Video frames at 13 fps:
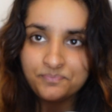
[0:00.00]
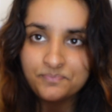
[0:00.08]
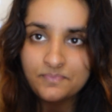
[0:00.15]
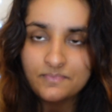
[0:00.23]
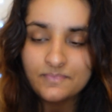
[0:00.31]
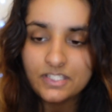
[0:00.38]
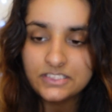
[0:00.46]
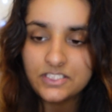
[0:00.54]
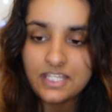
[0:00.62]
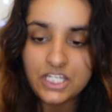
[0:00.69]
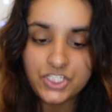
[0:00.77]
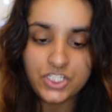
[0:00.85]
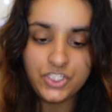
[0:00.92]
so
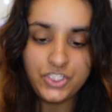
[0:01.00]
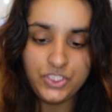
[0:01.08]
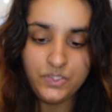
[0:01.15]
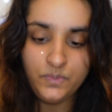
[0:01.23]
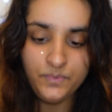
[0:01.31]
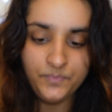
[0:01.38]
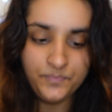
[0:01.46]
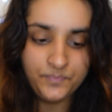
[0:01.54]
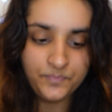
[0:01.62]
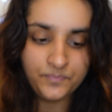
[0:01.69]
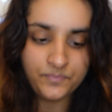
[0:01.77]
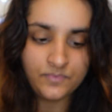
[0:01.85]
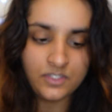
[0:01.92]
that should do.
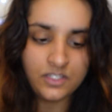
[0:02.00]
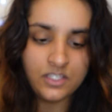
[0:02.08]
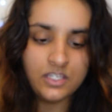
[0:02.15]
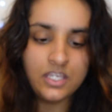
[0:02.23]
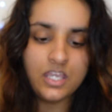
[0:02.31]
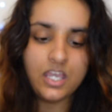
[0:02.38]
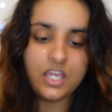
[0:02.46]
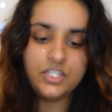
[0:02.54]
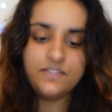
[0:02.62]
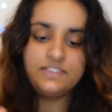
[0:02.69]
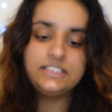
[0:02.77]
And you have